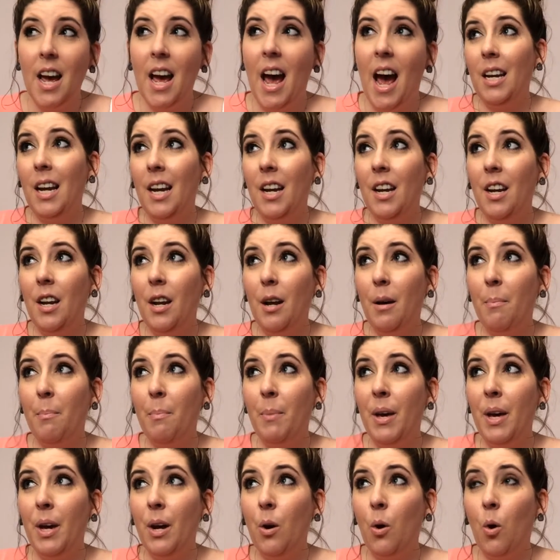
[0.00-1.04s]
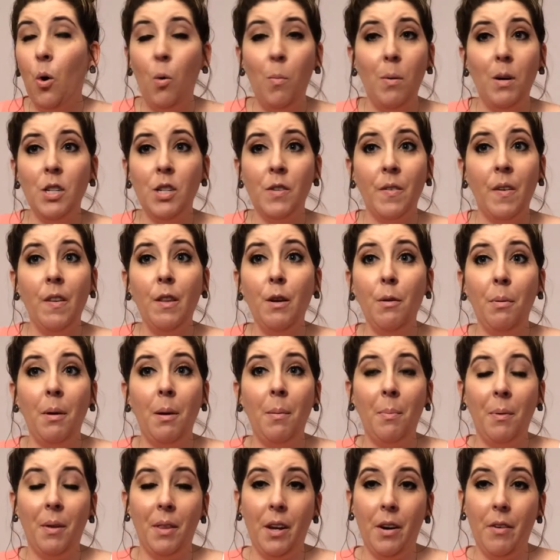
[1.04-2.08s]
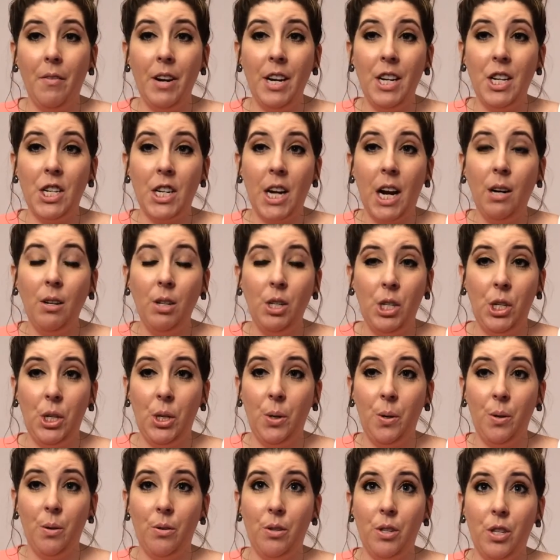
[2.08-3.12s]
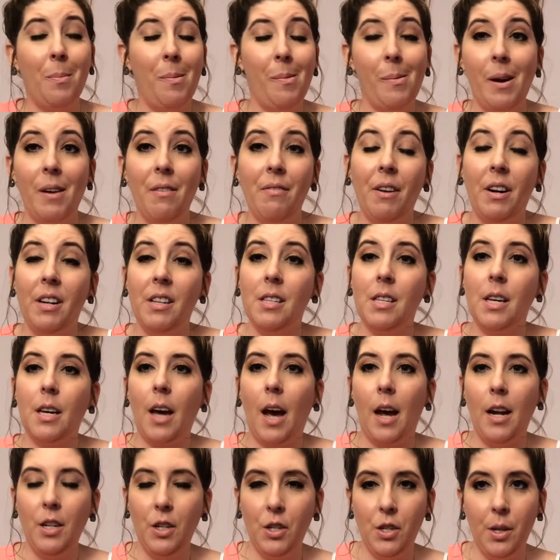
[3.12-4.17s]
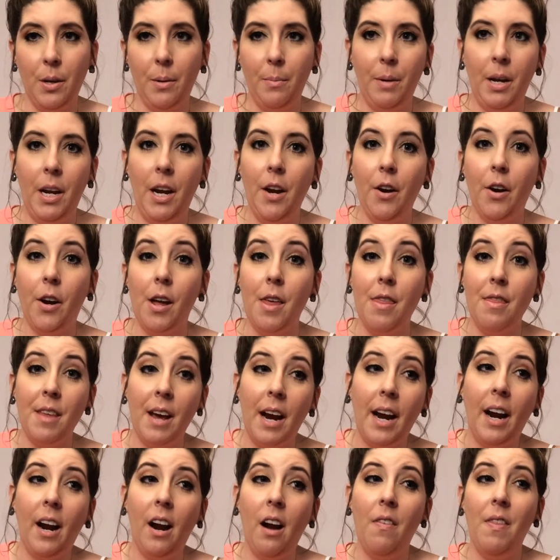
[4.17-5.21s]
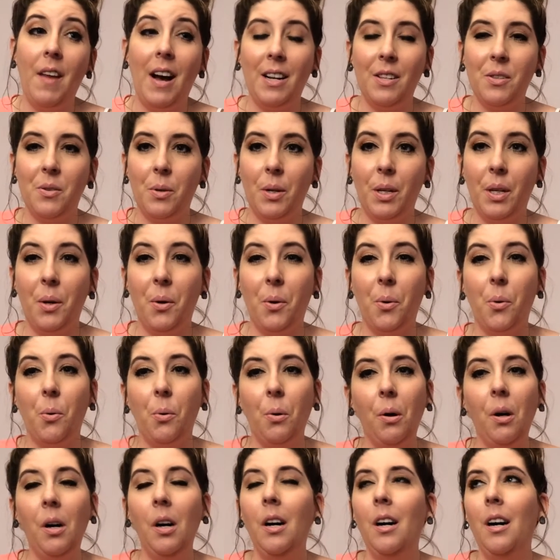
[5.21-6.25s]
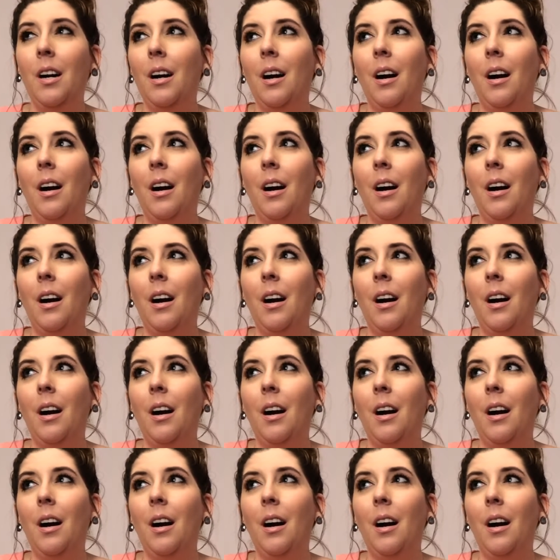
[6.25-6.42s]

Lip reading: It ended up being a whole bunch of other people that reached out to. Some of my friends catch them here and there, and that's really cool.